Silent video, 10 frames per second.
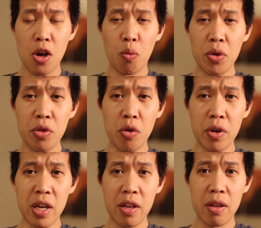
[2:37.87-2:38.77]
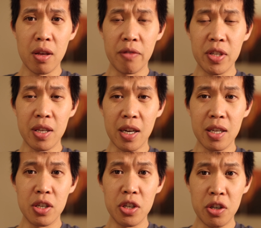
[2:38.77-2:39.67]
1/30th of a
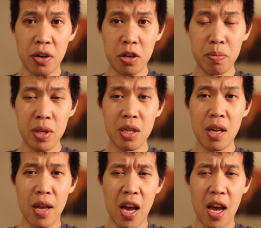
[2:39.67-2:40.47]
second shutter speed,